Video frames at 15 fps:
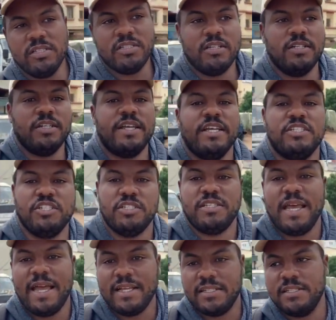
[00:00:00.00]
gonna catch a
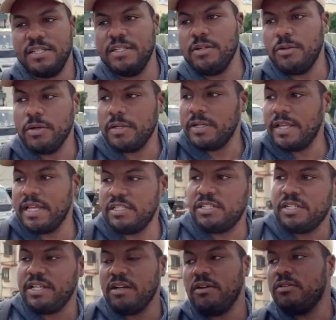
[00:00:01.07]
taxi or catch
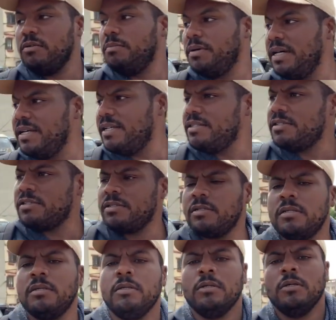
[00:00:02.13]
get on the bus
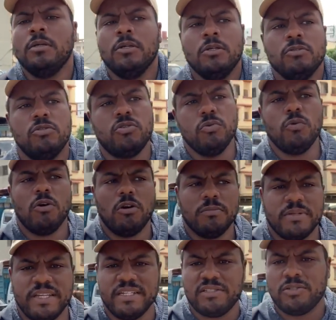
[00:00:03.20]
to um
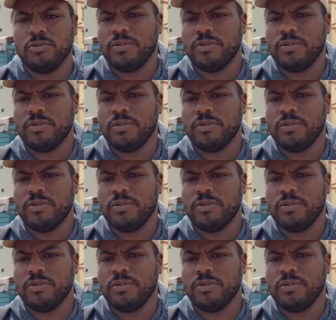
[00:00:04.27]
get to